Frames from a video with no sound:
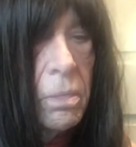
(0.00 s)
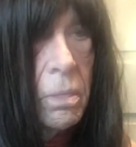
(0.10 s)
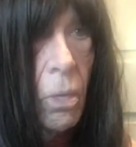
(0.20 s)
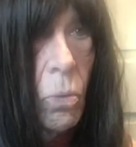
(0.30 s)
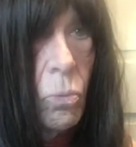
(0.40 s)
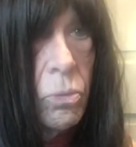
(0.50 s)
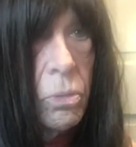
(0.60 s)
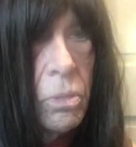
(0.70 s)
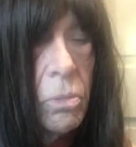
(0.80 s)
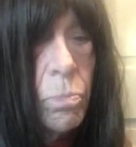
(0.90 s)
Don't
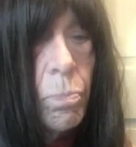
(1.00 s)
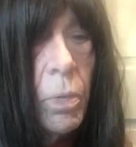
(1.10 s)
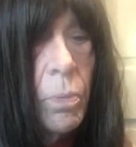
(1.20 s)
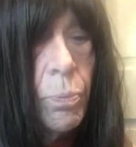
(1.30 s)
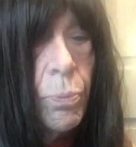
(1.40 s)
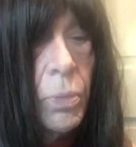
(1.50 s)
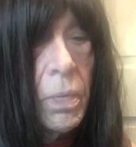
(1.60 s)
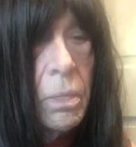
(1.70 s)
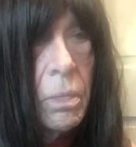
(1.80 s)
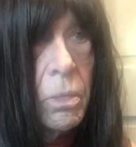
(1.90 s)
be
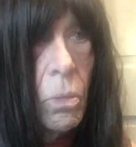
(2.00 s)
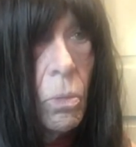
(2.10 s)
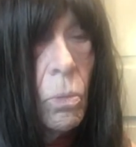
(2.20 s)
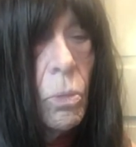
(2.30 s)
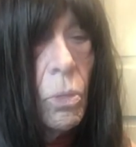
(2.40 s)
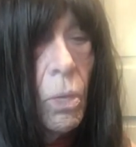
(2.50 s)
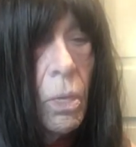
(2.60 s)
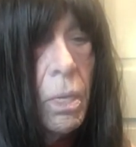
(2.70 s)
freaked. Don't look.